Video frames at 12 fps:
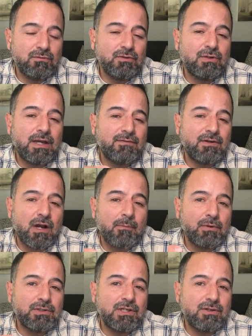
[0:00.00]
You have an
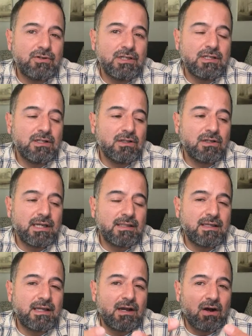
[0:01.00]
opportunity to look at
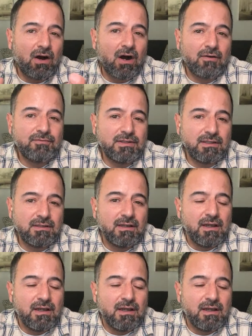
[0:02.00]
that often.